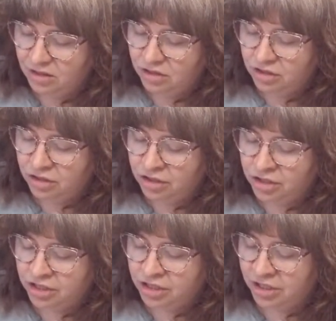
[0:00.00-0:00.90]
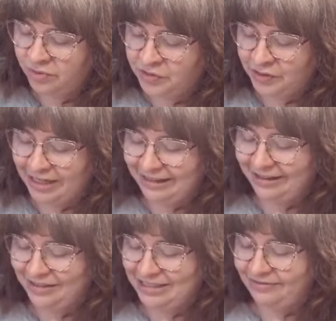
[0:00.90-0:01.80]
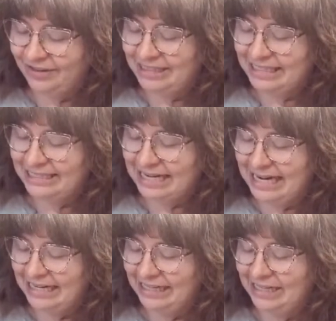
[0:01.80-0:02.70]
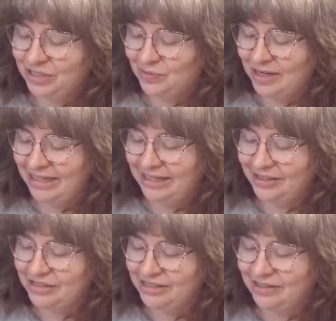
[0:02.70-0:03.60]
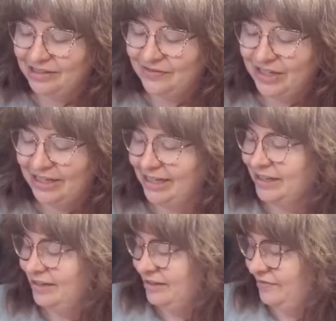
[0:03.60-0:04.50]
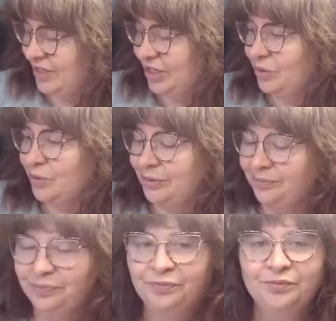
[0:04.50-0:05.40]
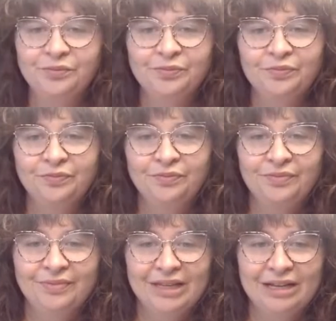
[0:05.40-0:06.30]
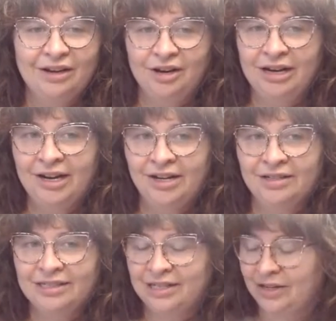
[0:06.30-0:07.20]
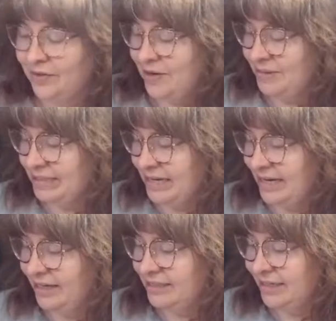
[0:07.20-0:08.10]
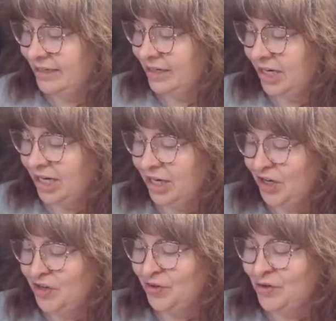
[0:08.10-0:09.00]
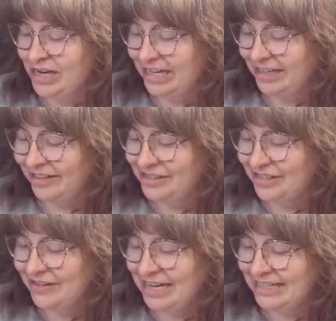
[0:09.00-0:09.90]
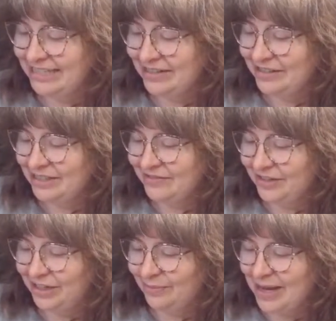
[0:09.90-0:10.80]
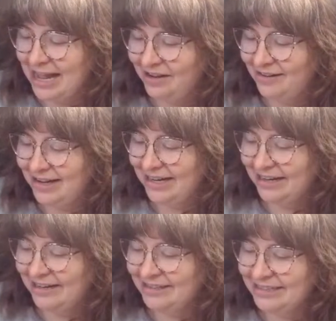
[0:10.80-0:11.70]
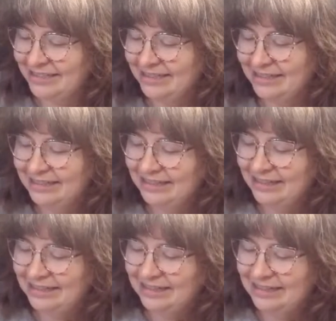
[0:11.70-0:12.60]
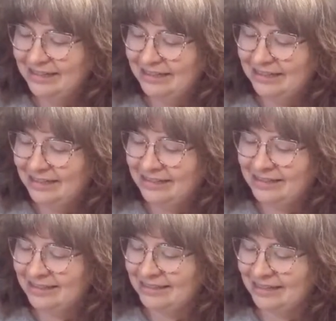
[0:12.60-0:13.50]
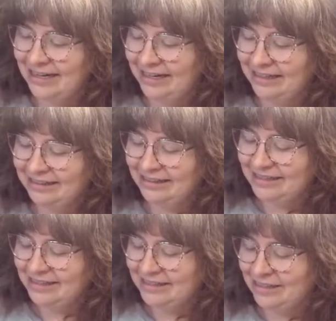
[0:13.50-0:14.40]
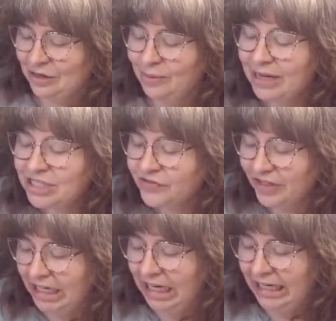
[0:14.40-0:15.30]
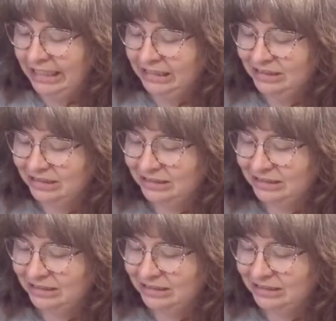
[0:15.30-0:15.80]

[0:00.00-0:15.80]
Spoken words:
she will do like a little different design in each one and it just looks very, very cool. All right, so I'm excited to hear what colors you guys use for your background. This is like so much fun.